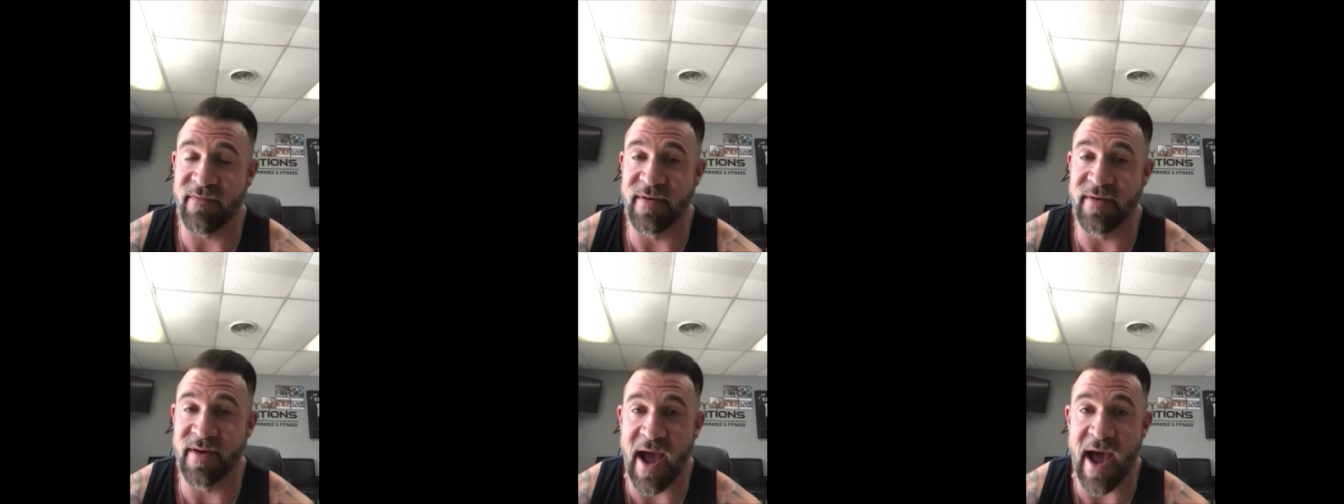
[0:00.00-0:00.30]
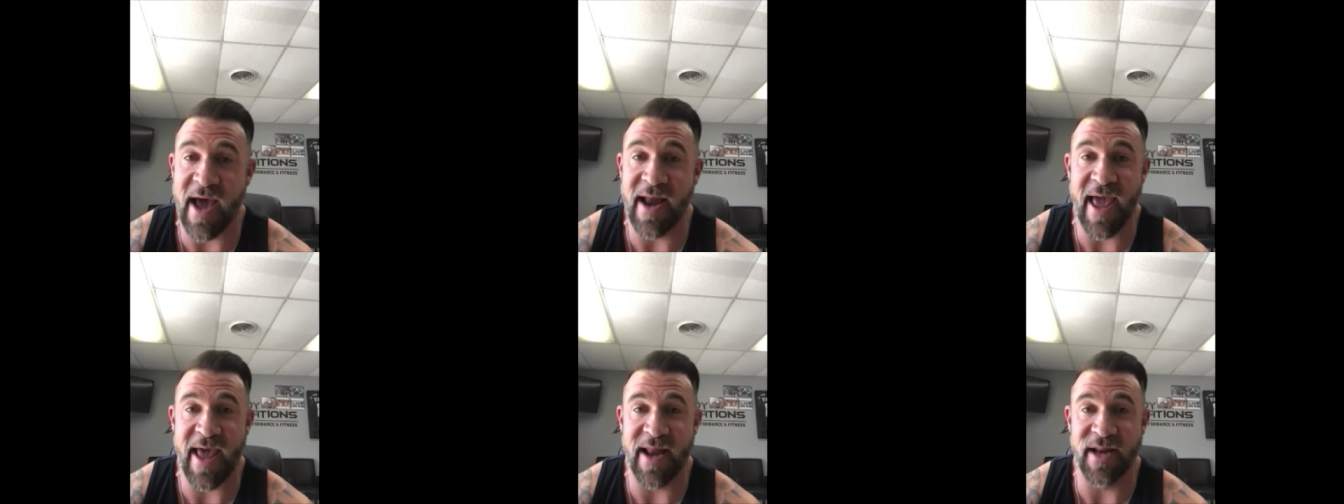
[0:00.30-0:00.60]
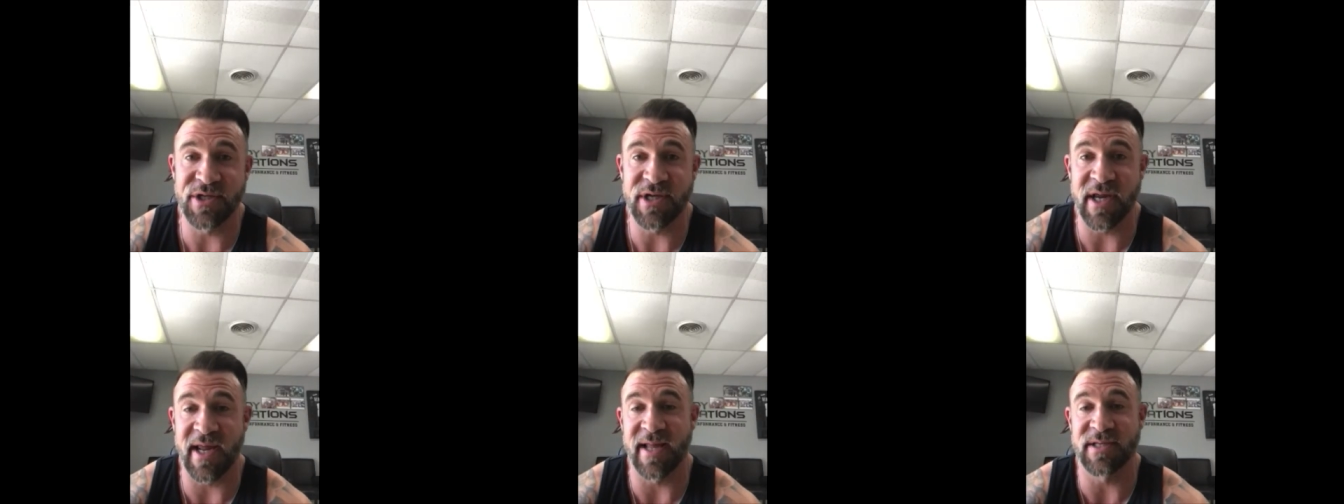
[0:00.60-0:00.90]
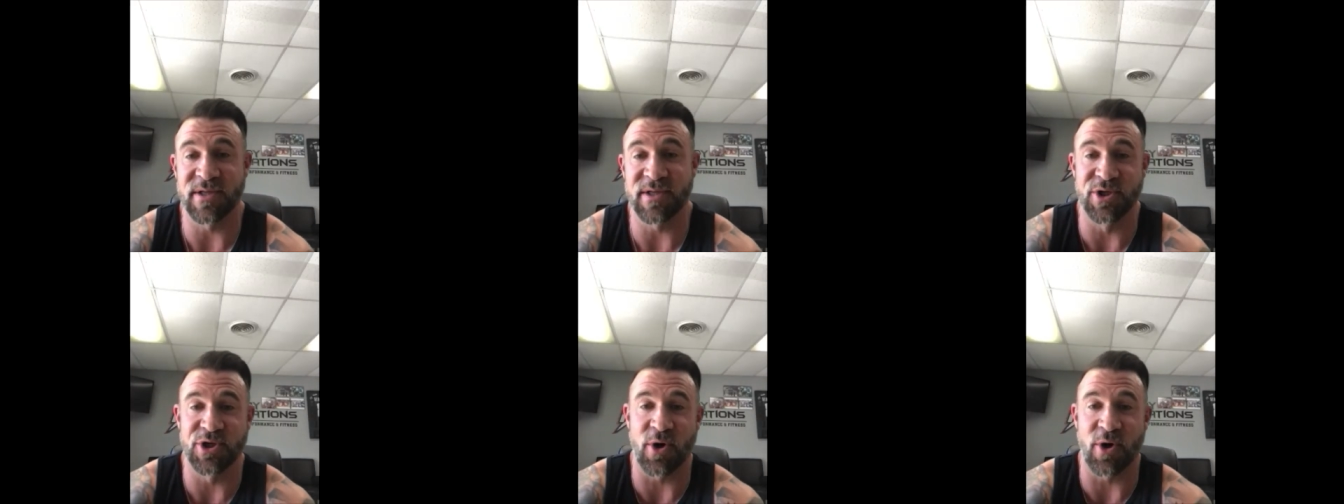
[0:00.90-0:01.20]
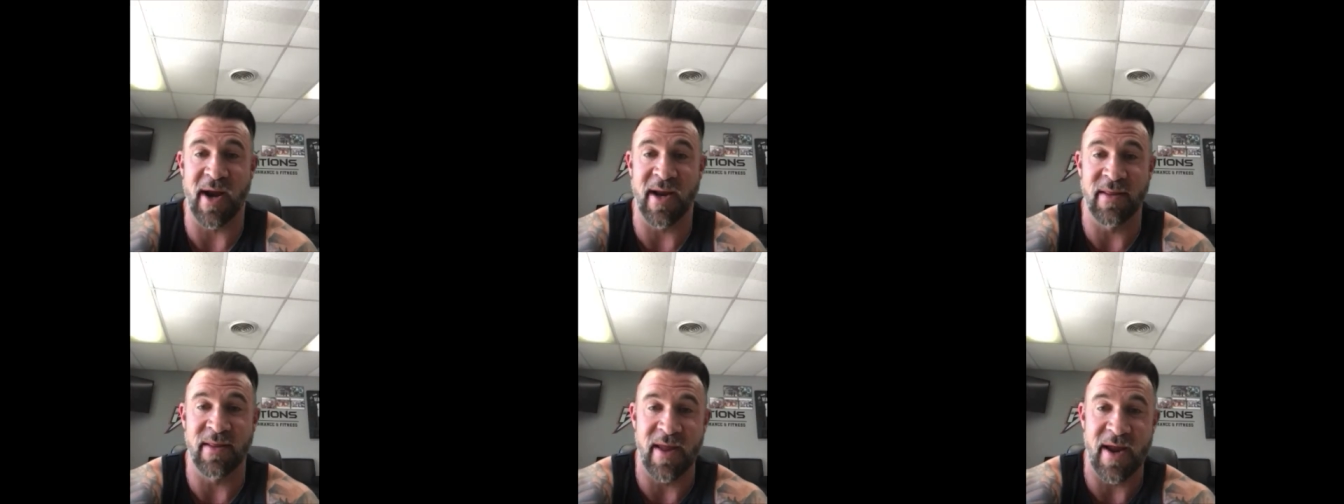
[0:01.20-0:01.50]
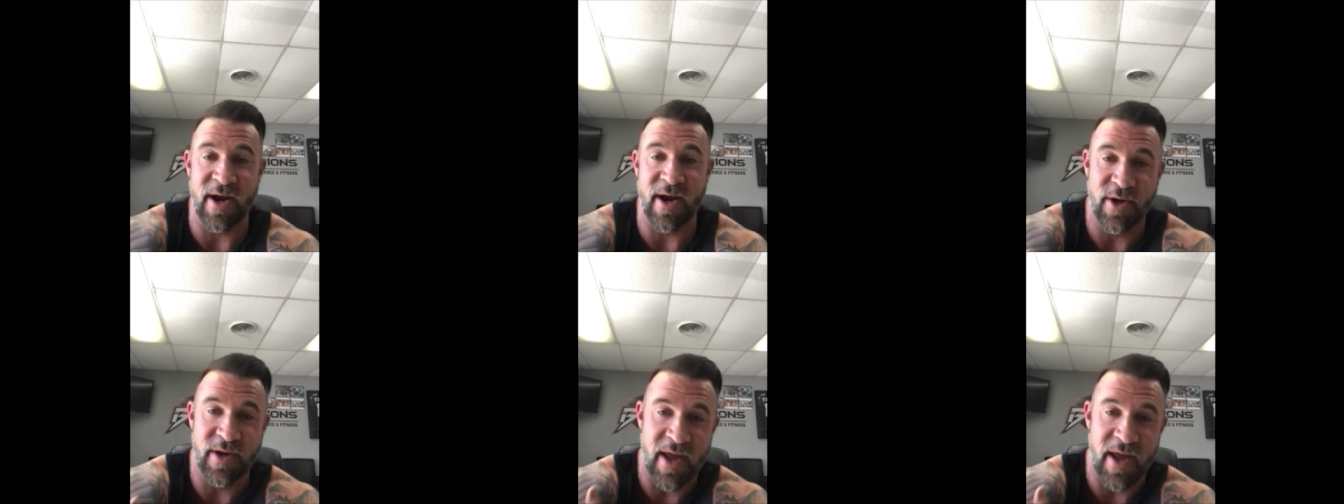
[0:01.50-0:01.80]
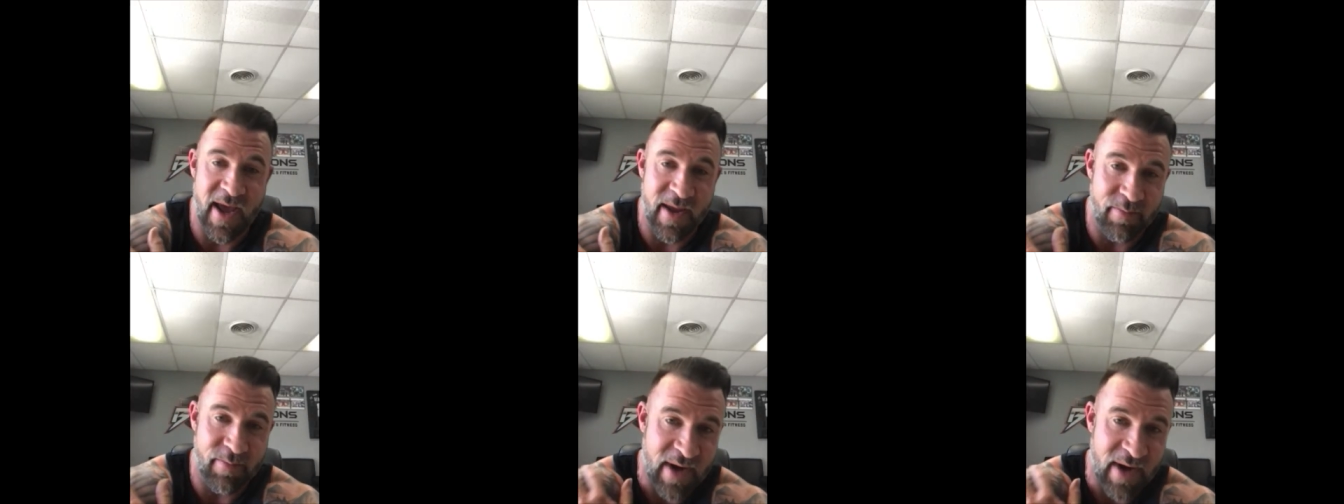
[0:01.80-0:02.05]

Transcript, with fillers: not had a chance to train there yet,